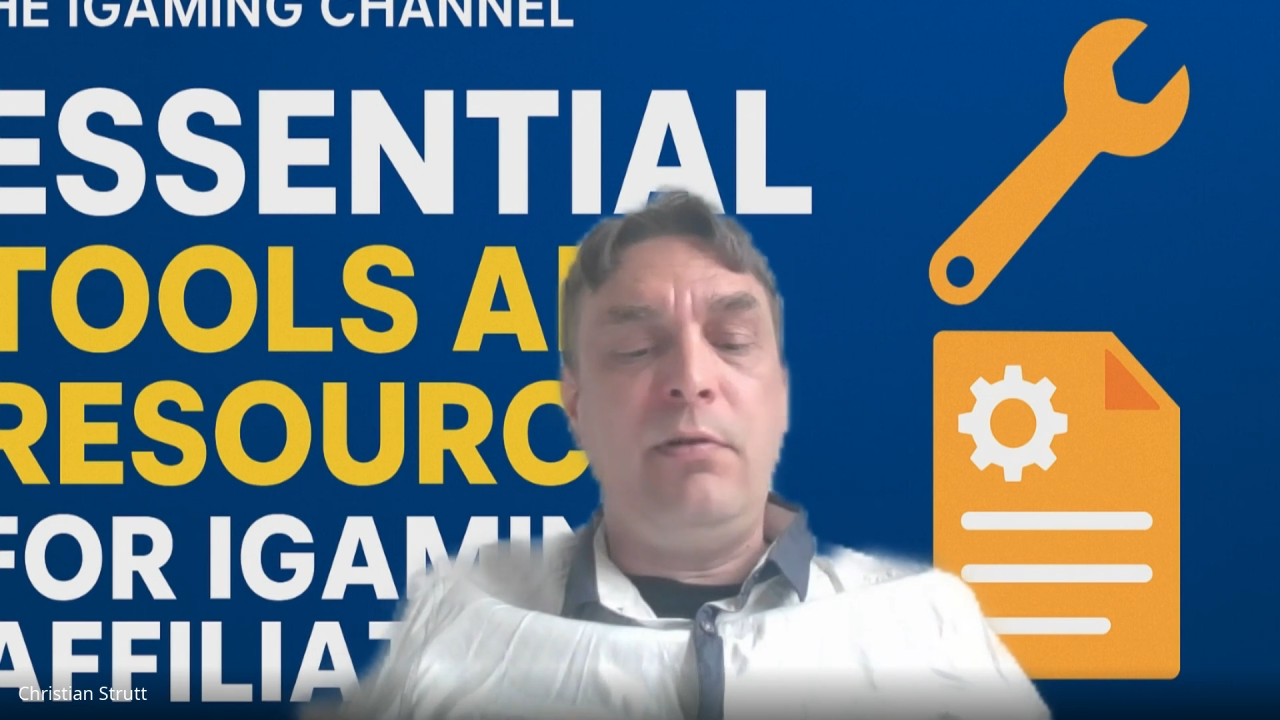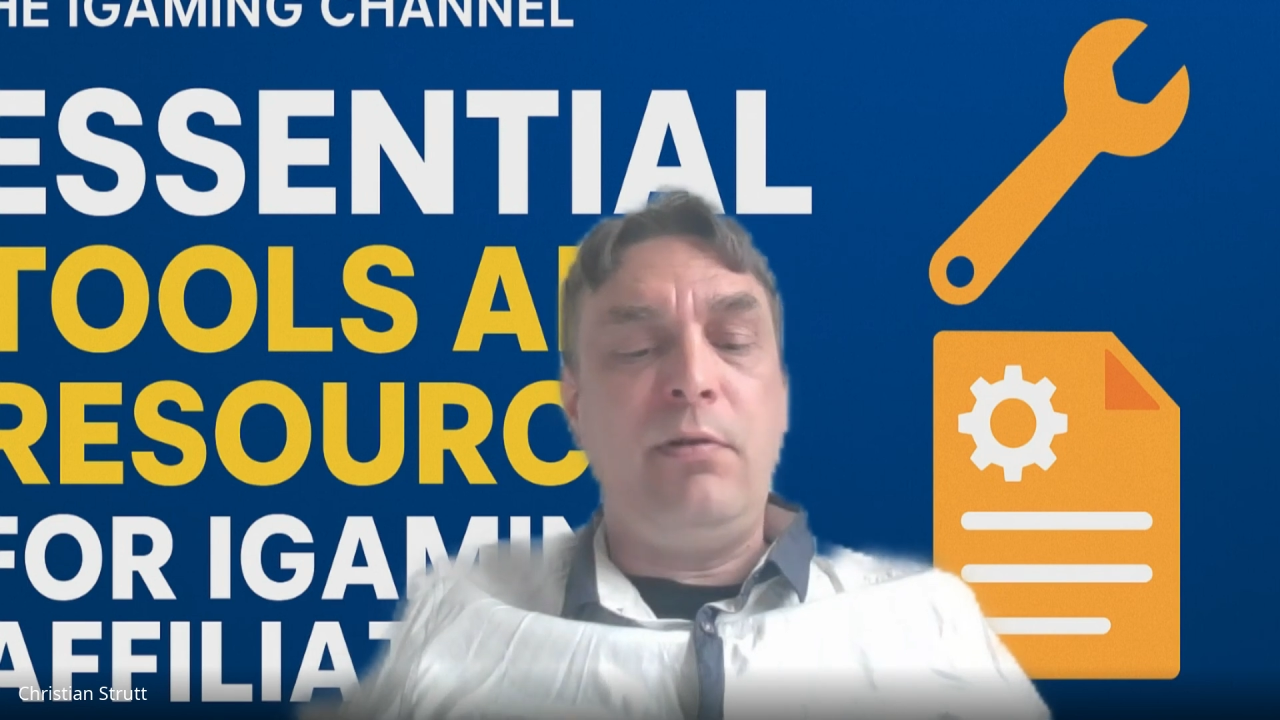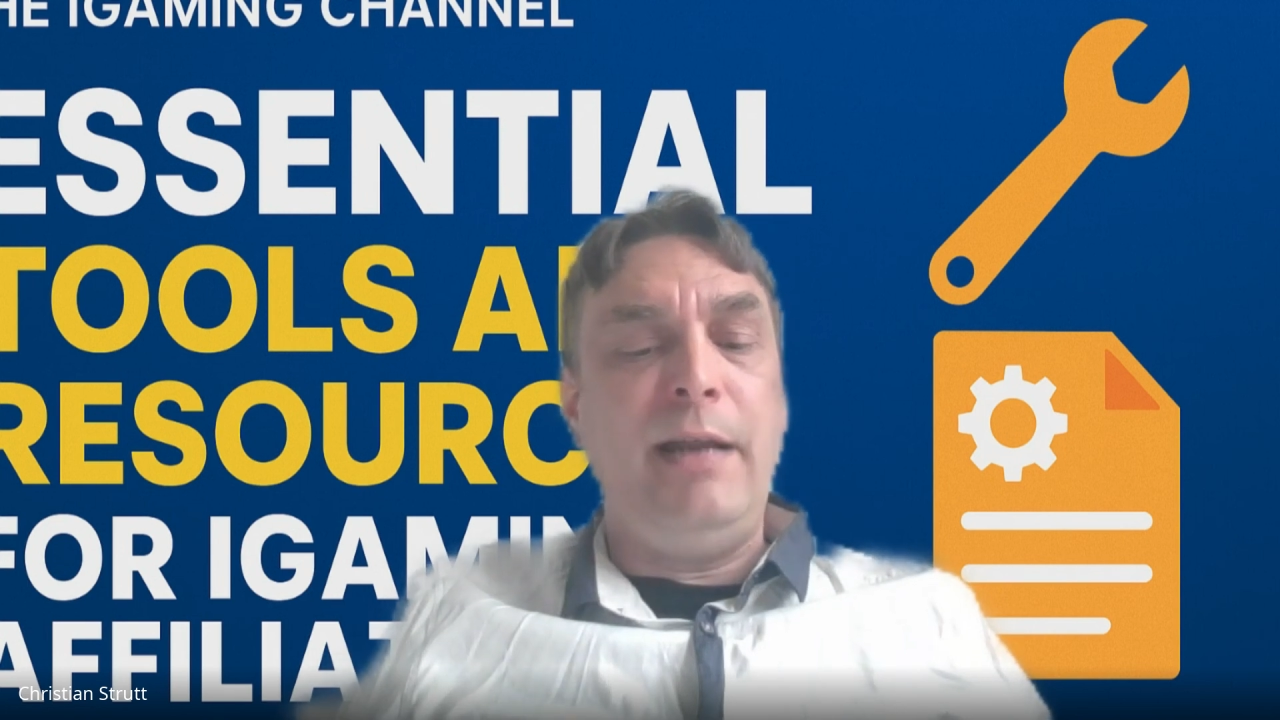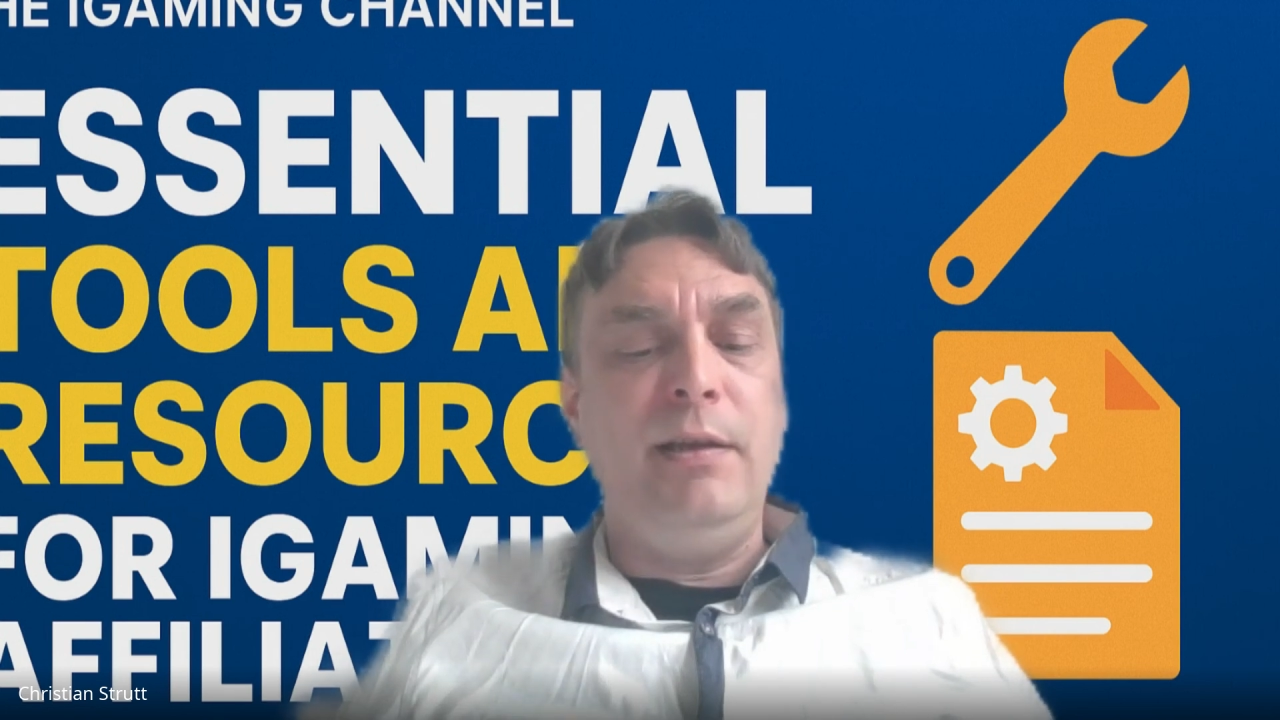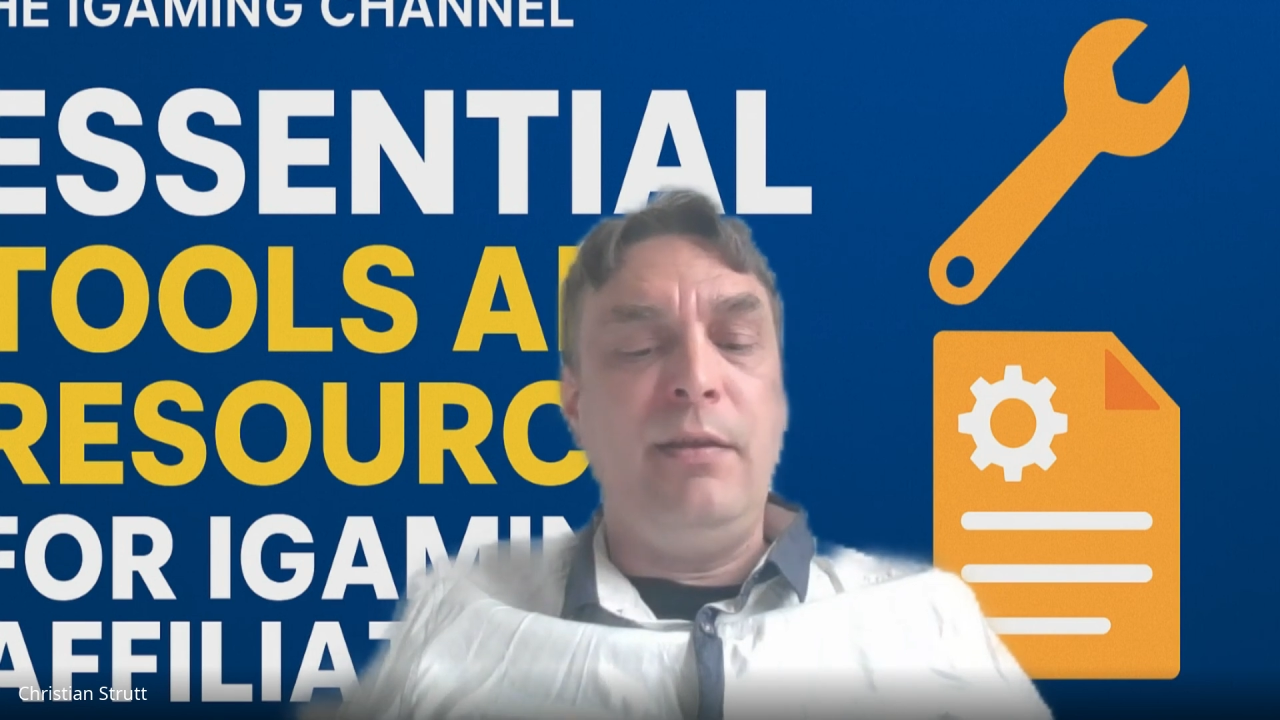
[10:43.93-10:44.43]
creating